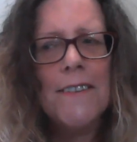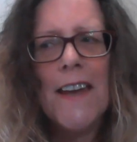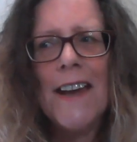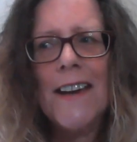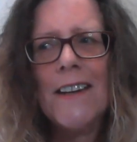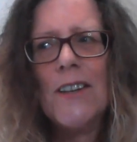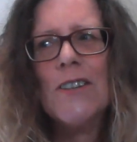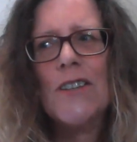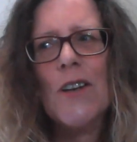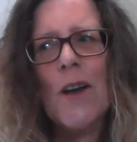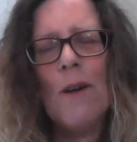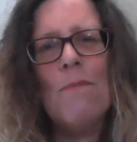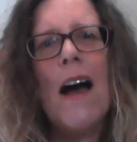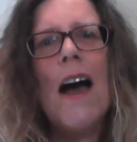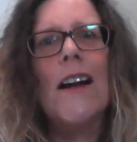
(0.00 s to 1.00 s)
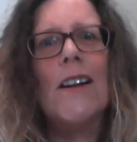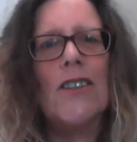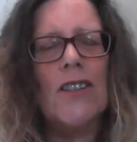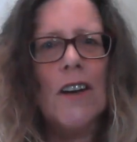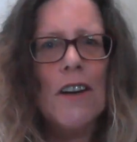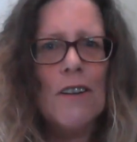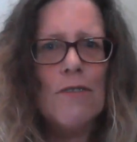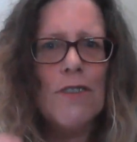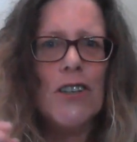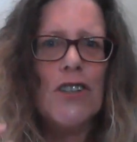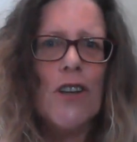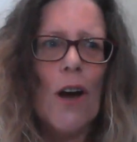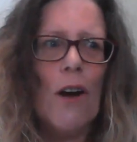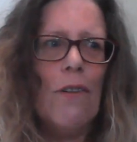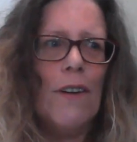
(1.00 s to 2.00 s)
Thank you so much for
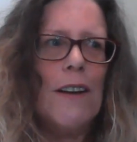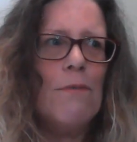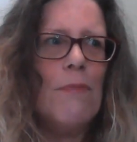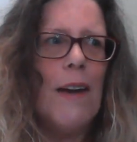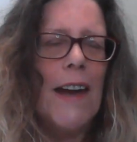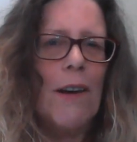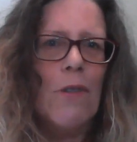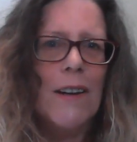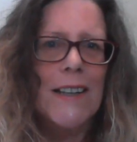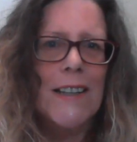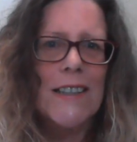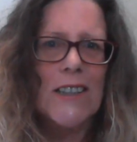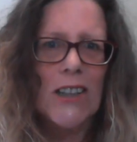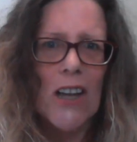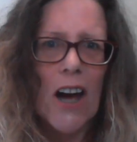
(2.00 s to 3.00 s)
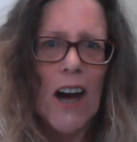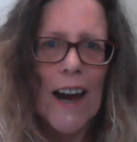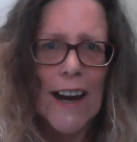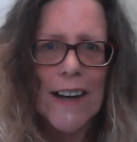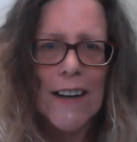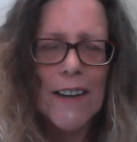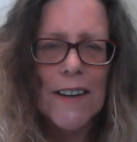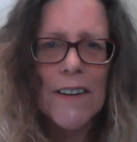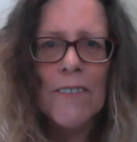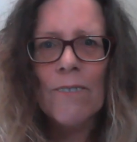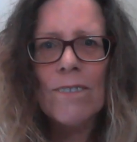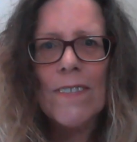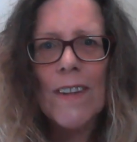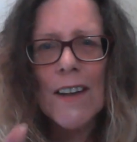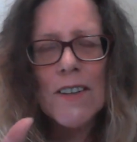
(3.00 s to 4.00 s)
showing me what it's like
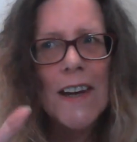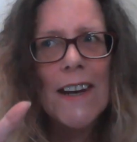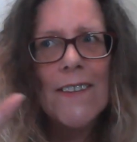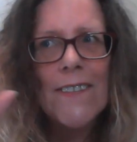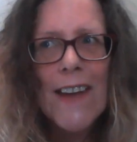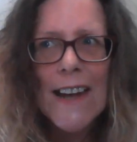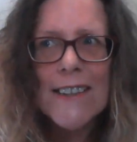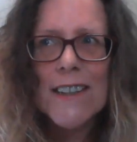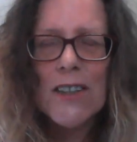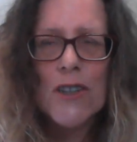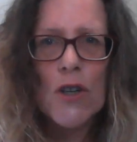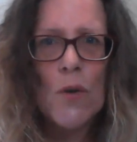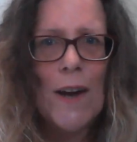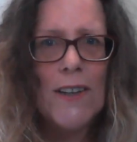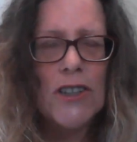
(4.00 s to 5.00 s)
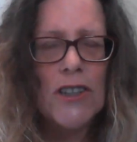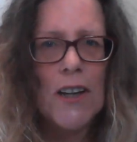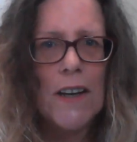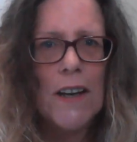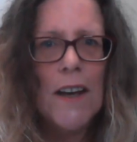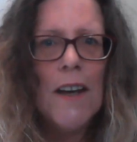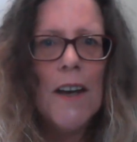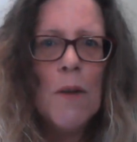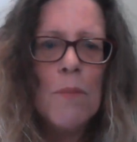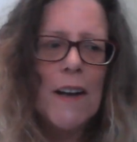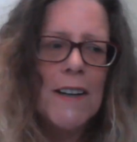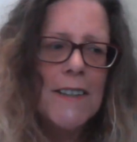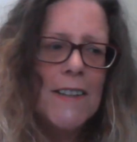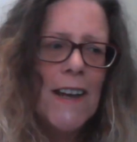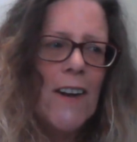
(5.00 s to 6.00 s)
in that situation,
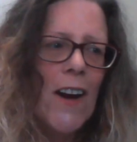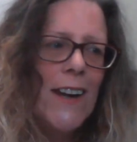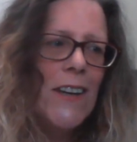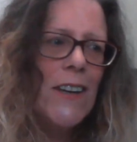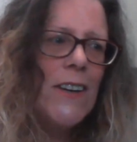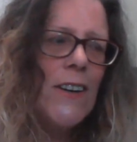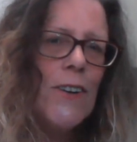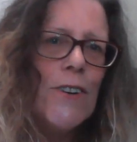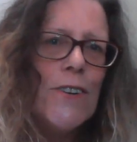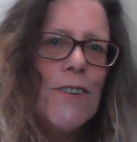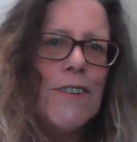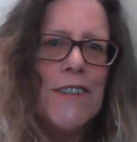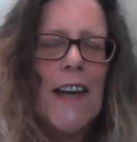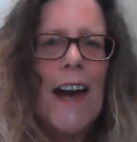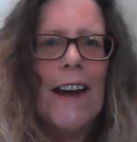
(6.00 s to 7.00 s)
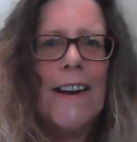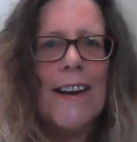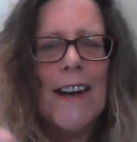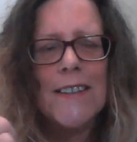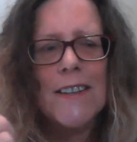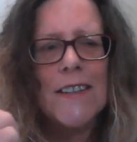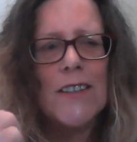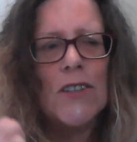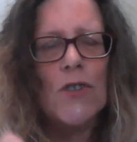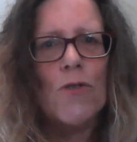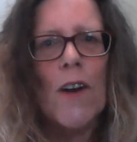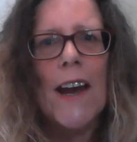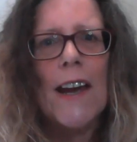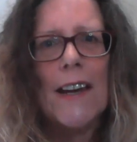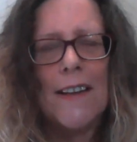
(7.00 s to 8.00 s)
because then I use that as a
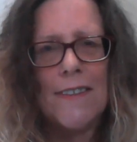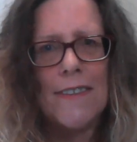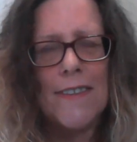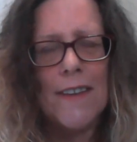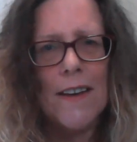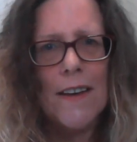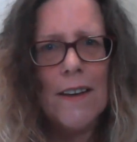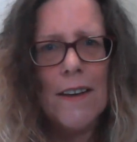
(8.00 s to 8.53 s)
strength